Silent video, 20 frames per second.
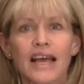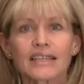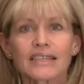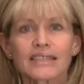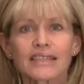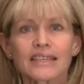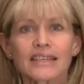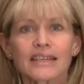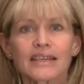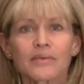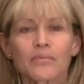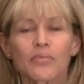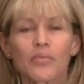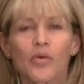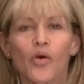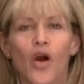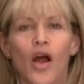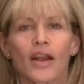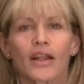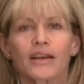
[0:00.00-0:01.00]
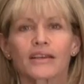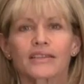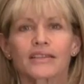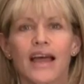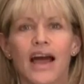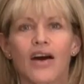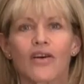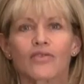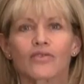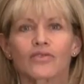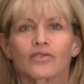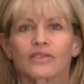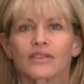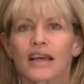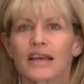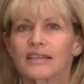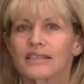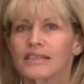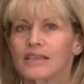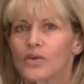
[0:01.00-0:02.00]
testing products out,
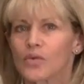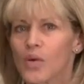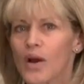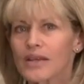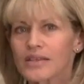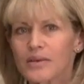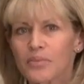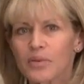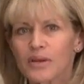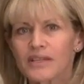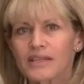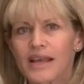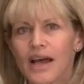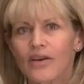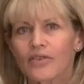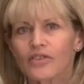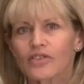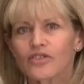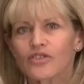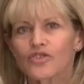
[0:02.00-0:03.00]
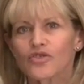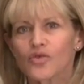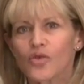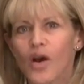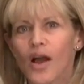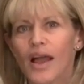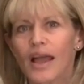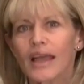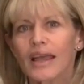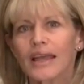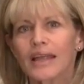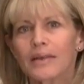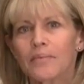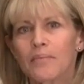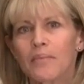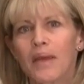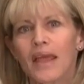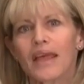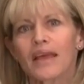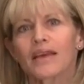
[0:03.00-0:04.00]
testing recipes out to try
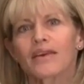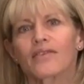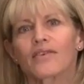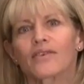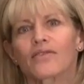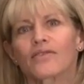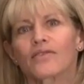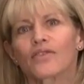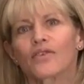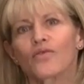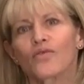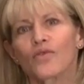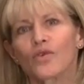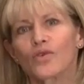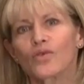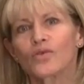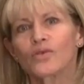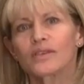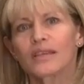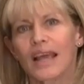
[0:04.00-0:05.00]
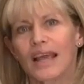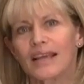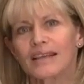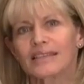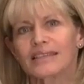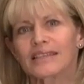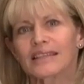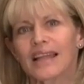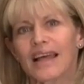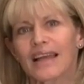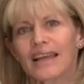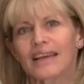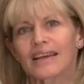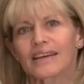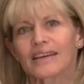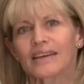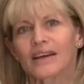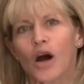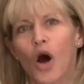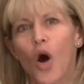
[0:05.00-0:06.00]
and make the food taste like
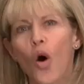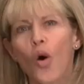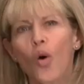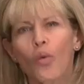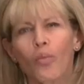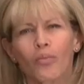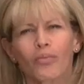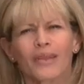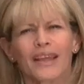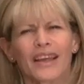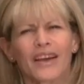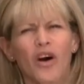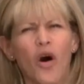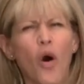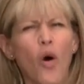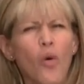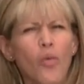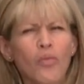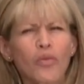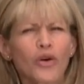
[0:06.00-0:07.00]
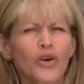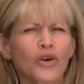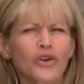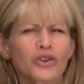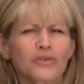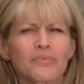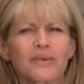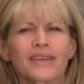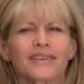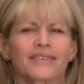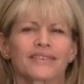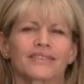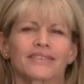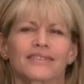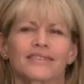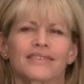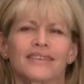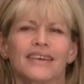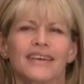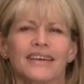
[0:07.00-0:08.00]
home, like home cooked
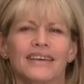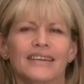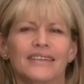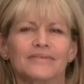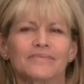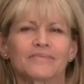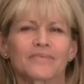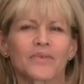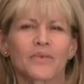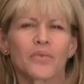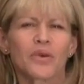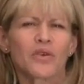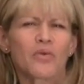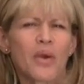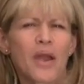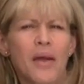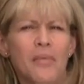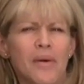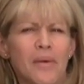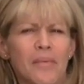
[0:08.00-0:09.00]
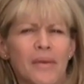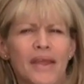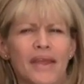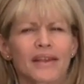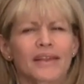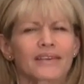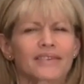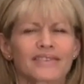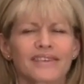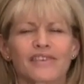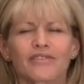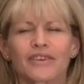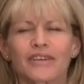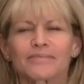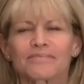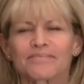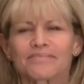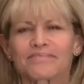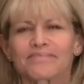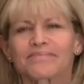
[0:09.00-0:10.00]
meals and what grandma made,
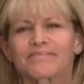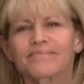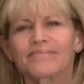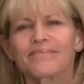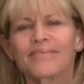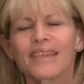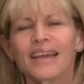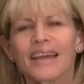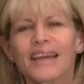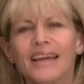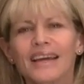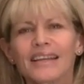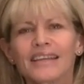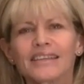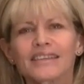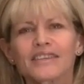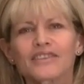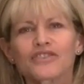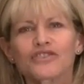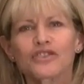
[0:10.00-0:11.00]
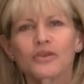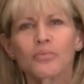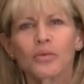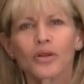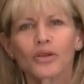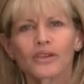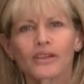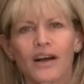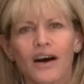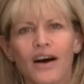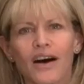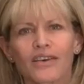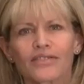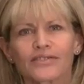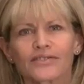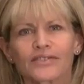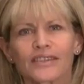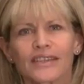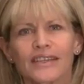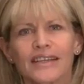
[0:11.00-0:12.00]
etc. And she pulled it
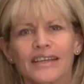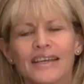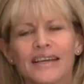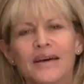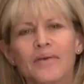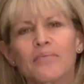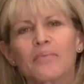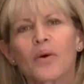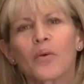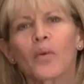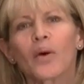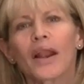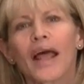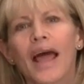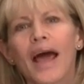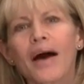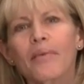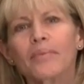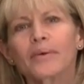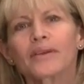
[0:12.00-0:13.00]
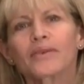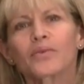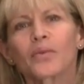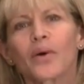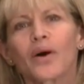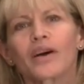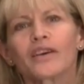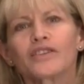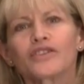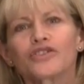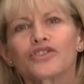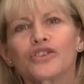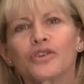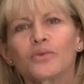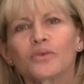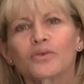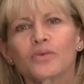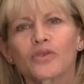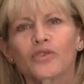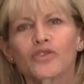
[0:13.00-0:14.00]
off. But what happened was
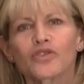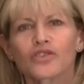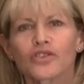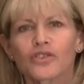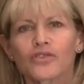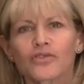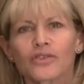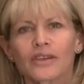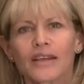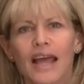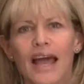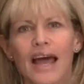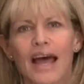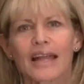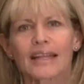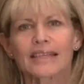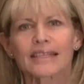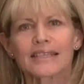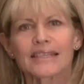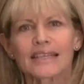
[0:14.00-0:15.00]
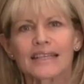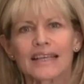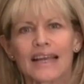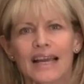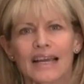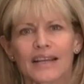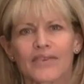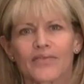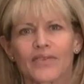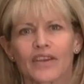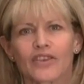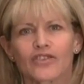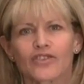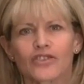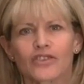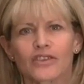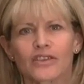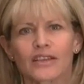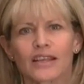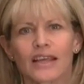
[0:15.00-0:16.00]
she was with her children at a celiac
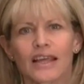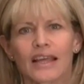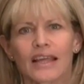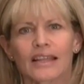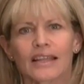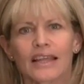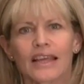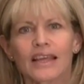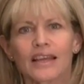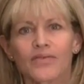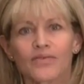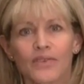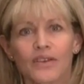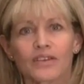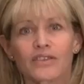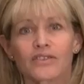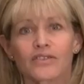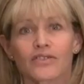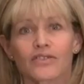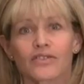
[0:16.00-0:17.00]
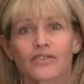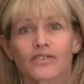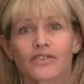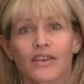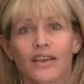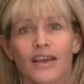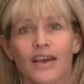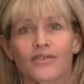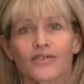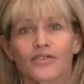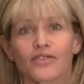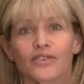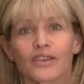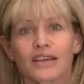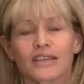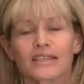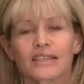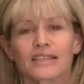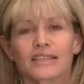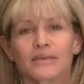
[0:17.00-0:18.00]
convention and they convinced her after
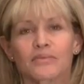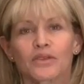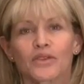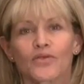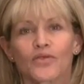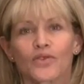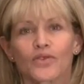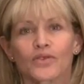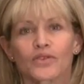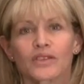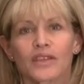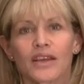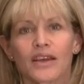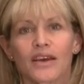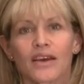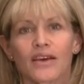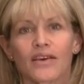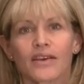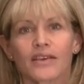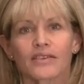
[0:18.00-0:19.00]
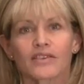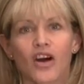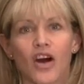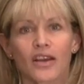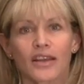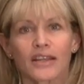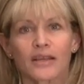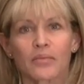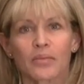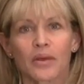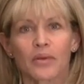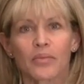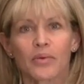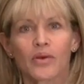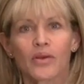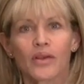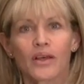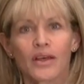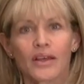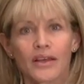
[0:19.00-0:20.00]
tasting some of the foods there and talking to
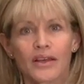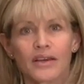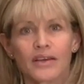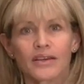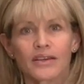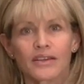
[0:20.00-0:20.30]
people